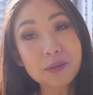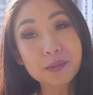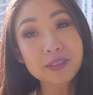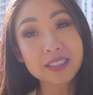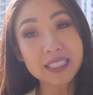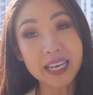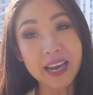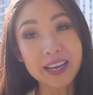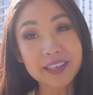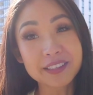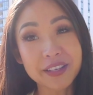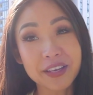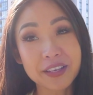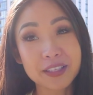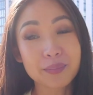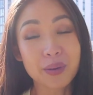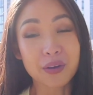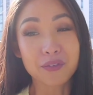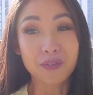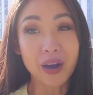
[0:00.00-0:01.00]
couple of days
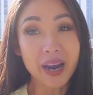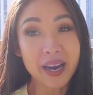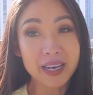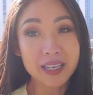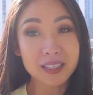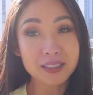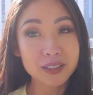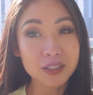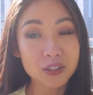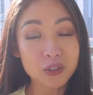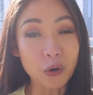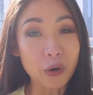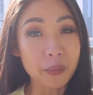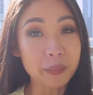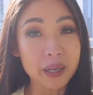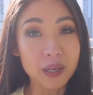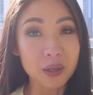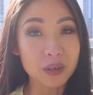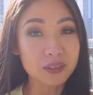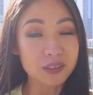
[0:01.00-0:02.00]
it's been raining,
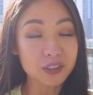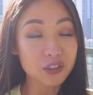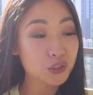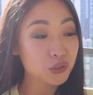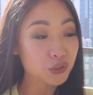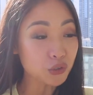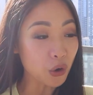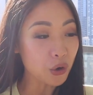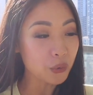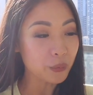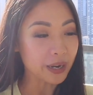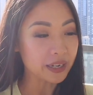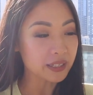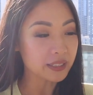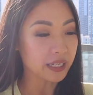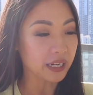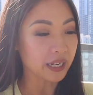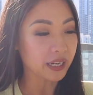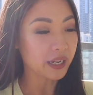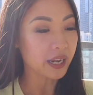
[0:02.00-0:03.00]
storming, so
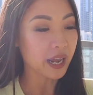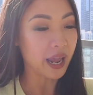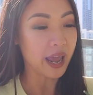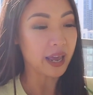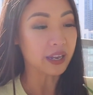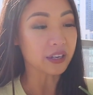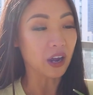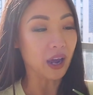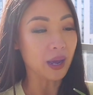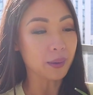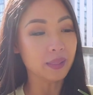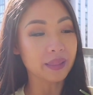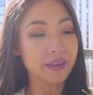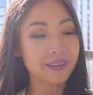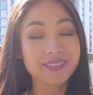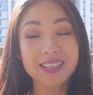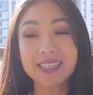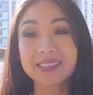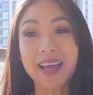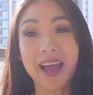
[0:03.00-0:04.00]
windy, and I
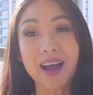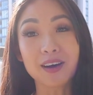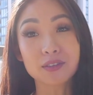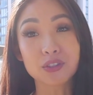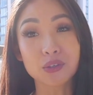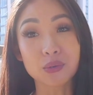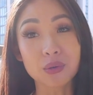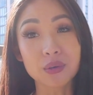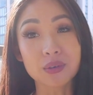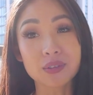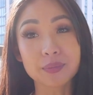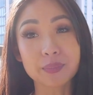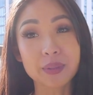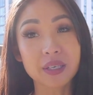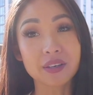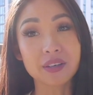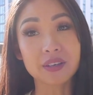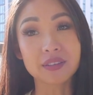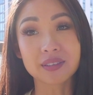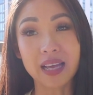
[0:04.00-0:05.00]
leave these outdoors
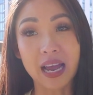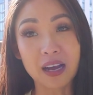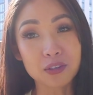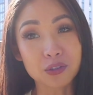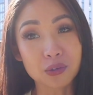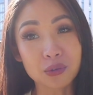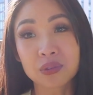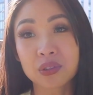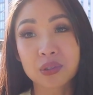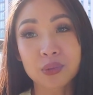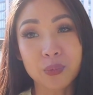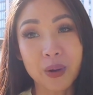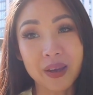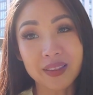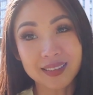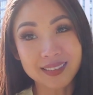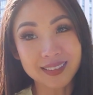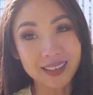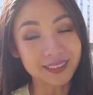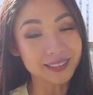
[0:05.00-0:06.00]
because outdoors is where
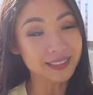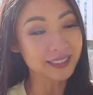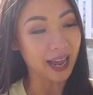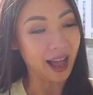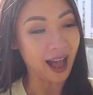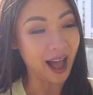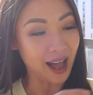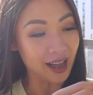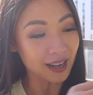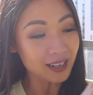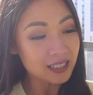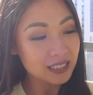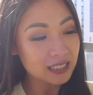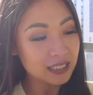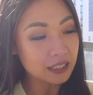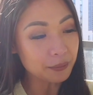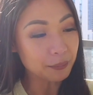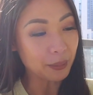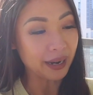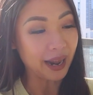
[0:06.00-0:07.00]
the sun's
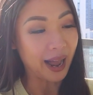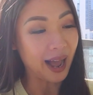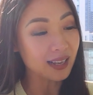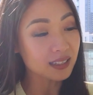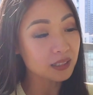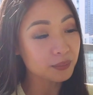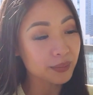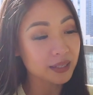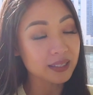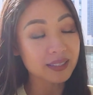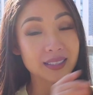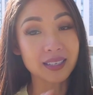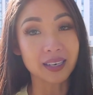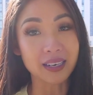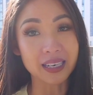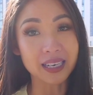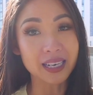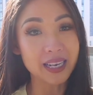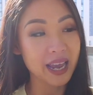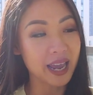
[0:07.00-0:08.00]
at, but it hasn't been
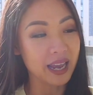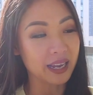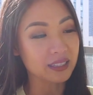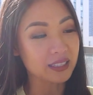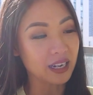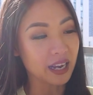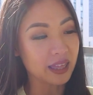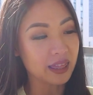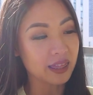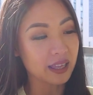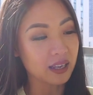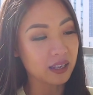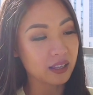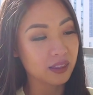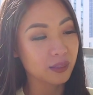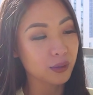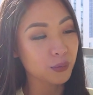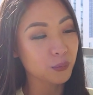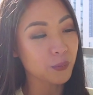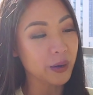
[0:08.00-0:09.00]
sunny, and I think
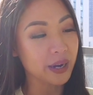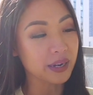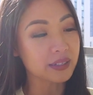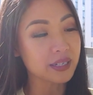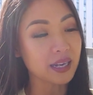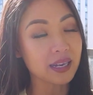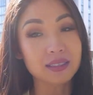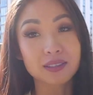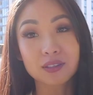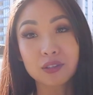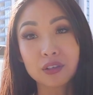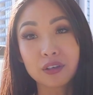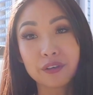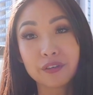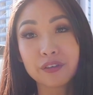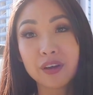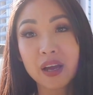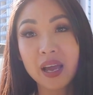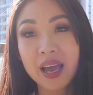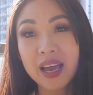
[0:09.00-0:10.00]
the wind has sort
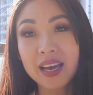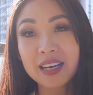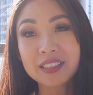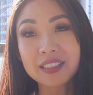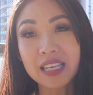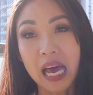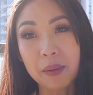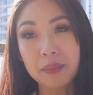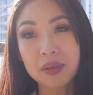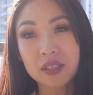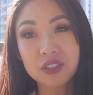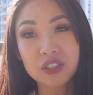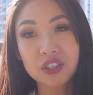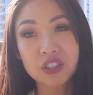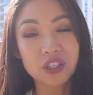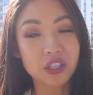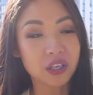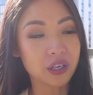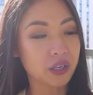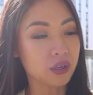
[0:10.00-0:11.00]
of
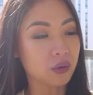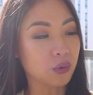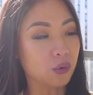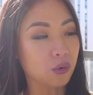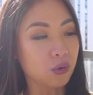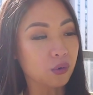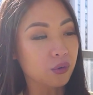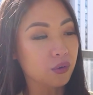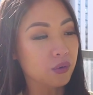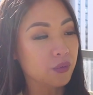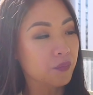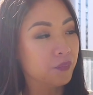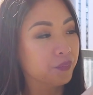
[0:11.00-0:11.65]
damaged it or